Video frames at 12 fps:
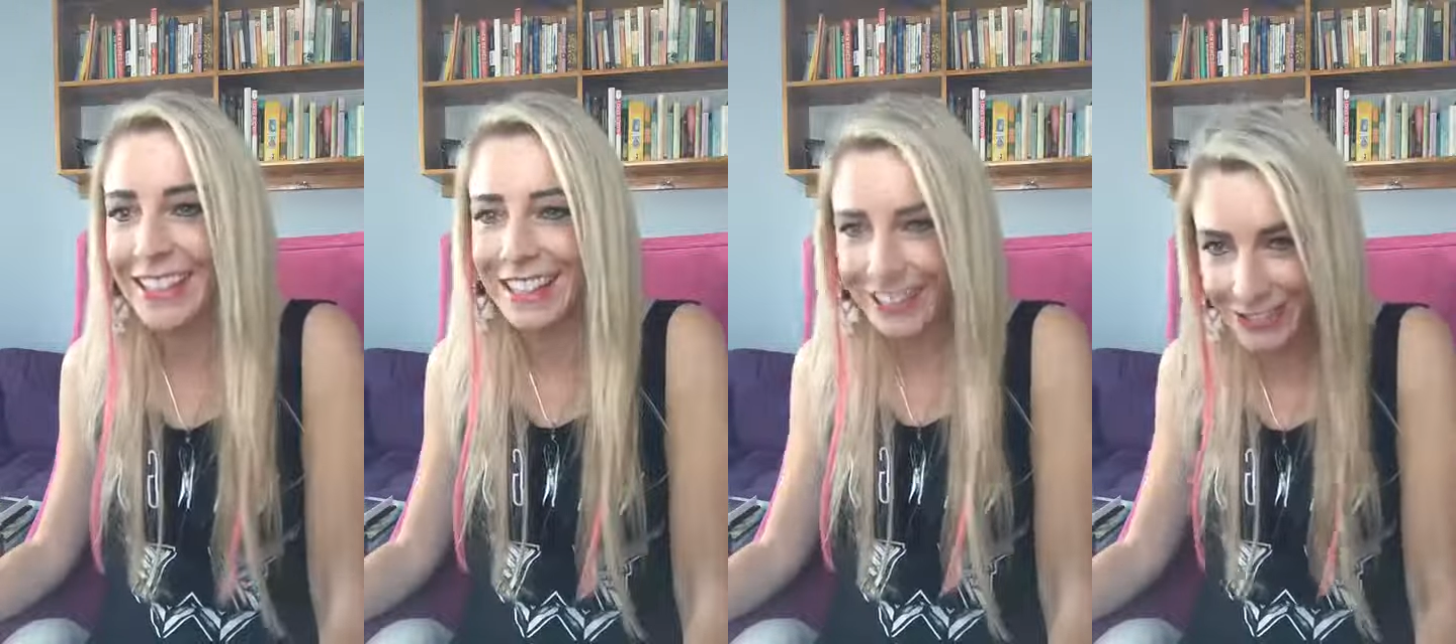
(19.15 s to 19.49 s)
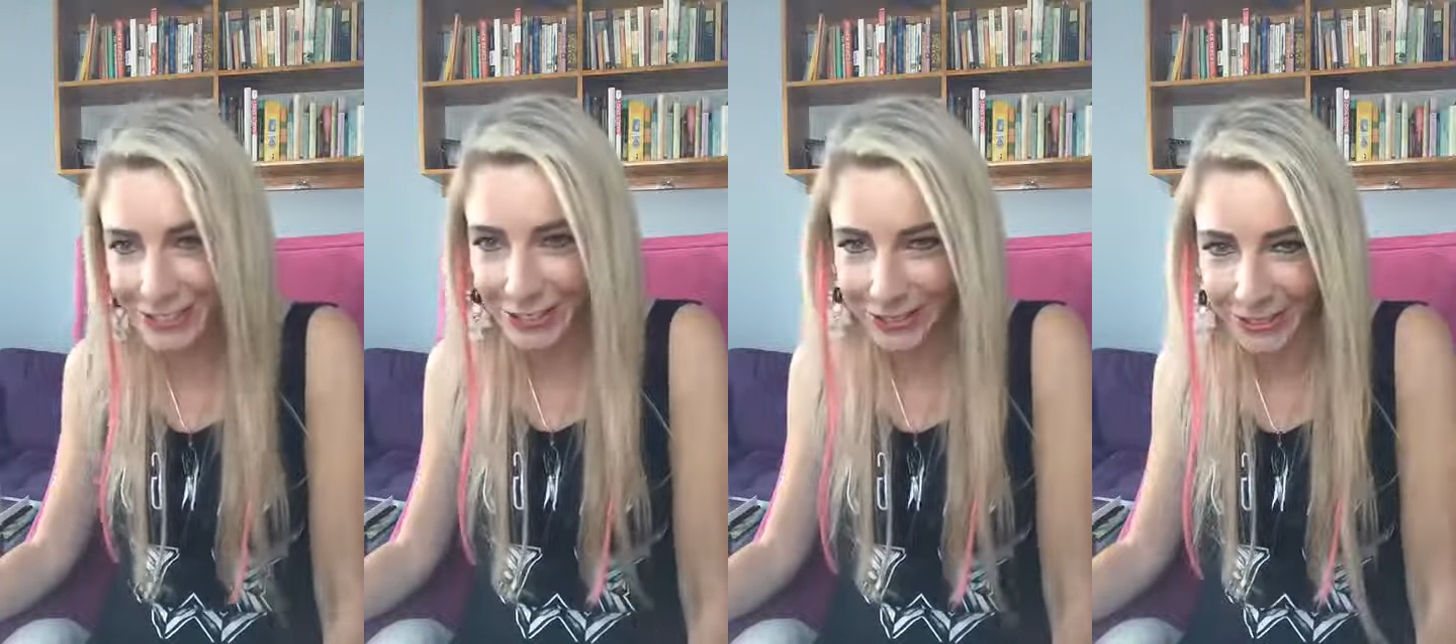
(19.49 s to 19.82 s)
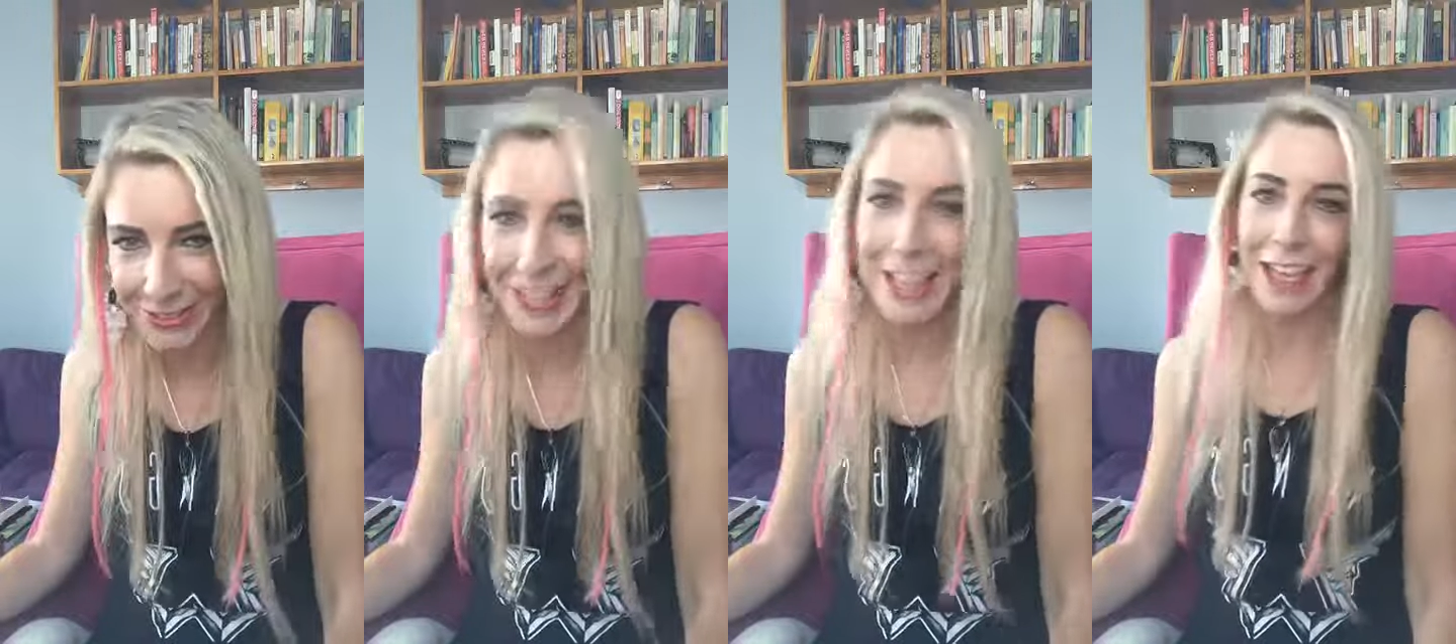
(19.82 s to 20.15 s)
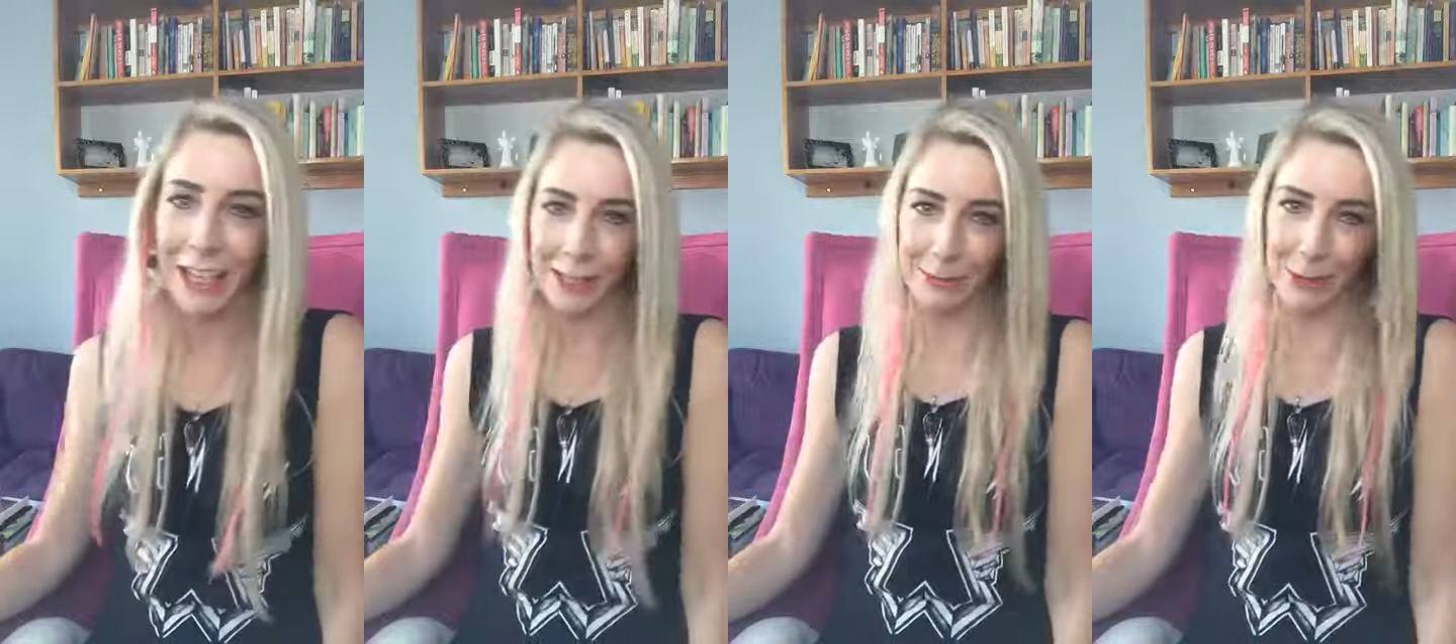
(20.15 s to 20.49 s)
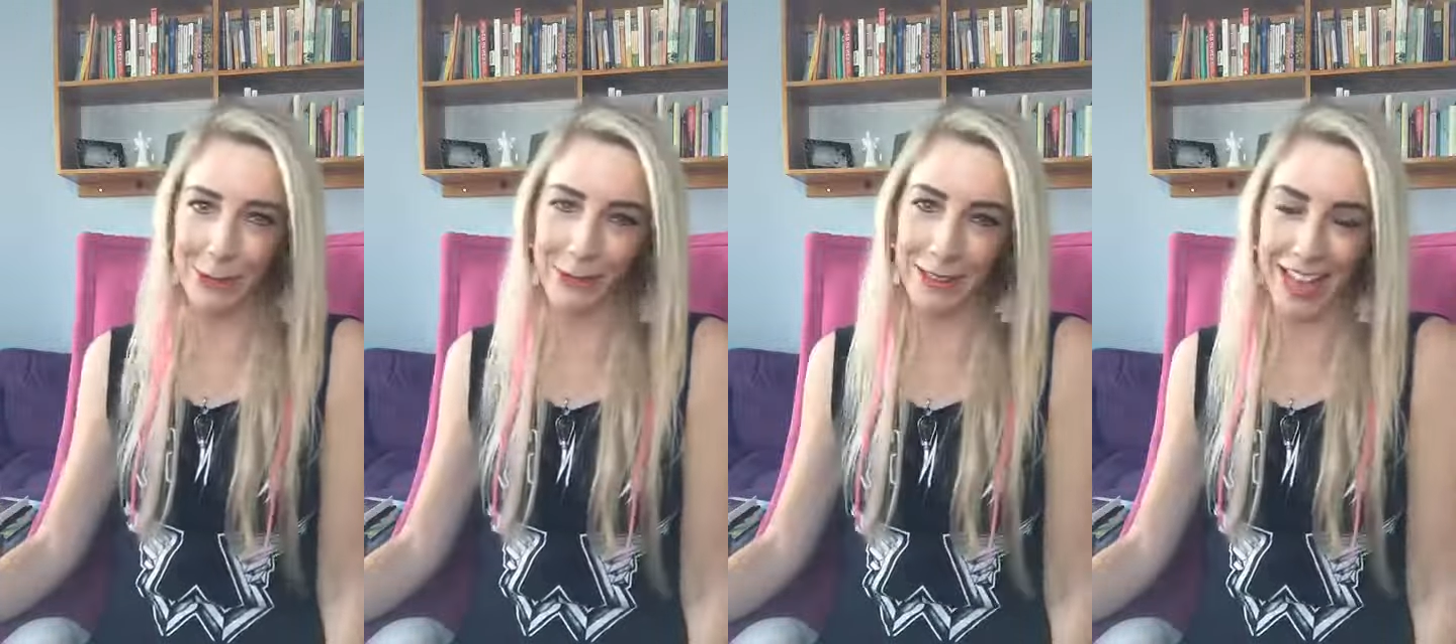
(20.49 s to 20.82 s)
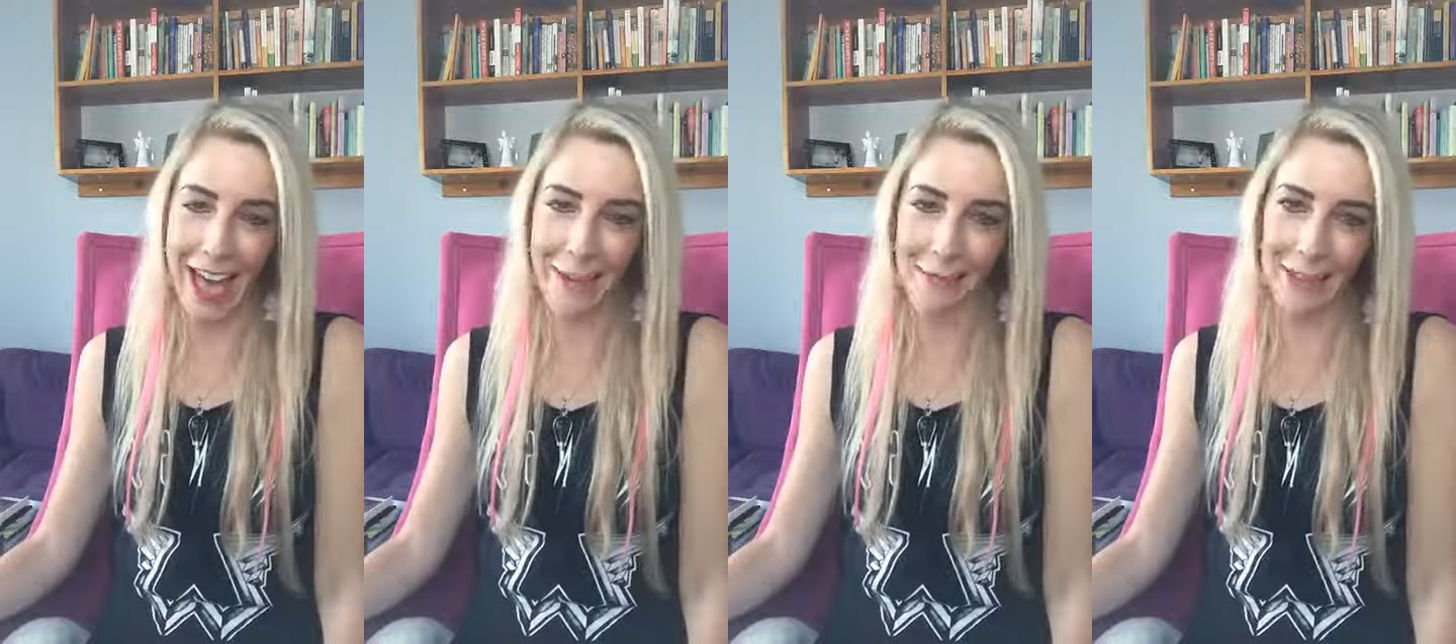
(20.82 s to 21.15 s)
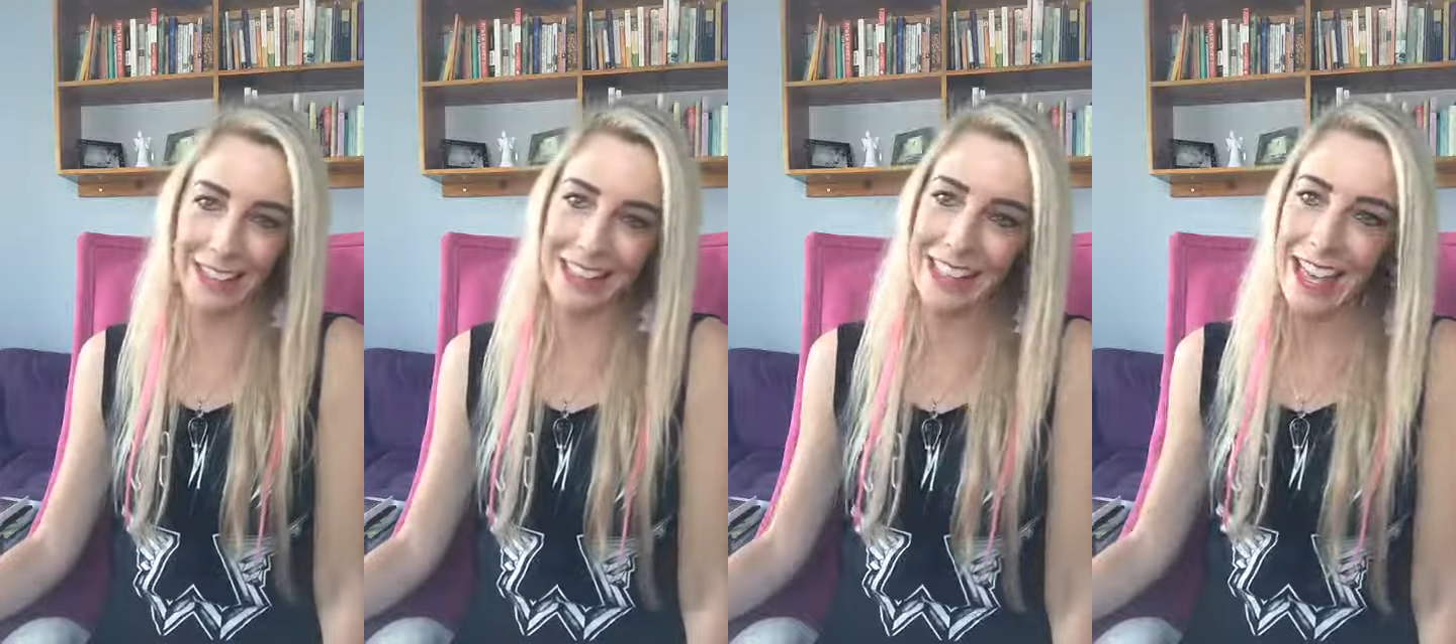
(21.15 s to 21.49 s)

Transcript: issues, spiritual topics.